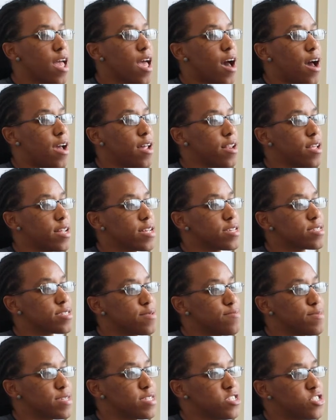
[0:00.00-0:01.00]
I needed
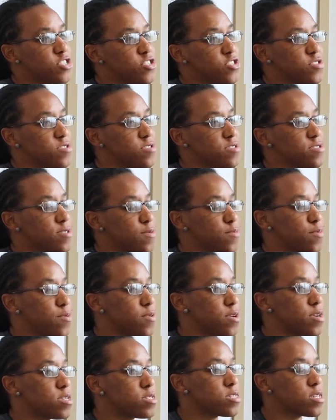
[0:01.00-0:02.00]
some additional
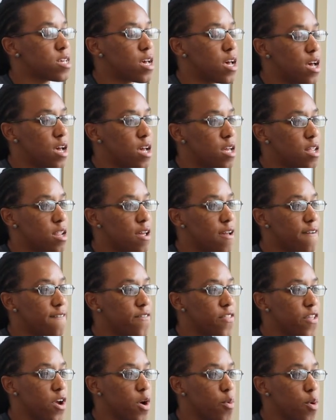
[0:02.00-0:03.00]
supports, and
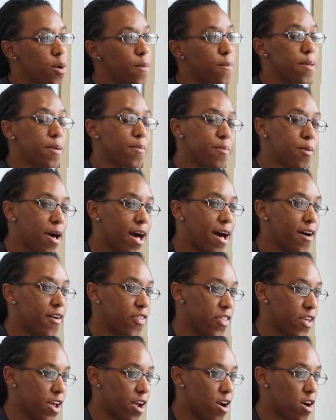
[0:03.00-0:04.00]
there were people
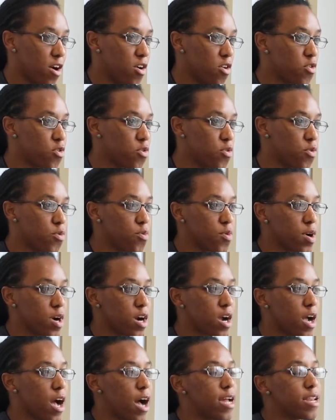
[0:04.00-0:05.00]
out there who were
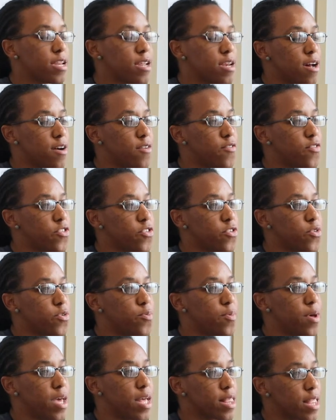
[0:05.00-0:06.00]
kind enough to
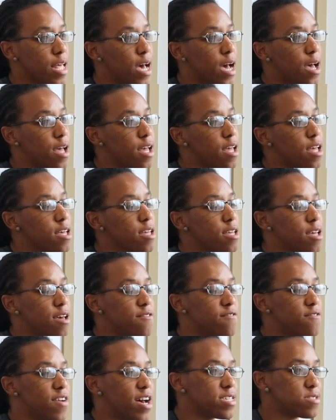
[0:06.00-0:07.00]
make that
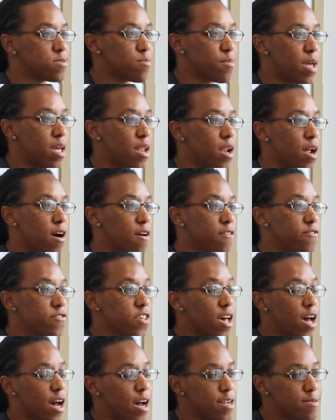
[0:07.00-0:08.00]
investment of
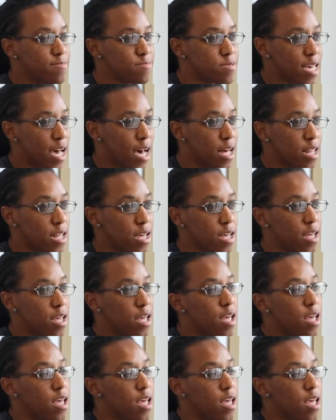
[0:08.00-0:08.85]
time, talent,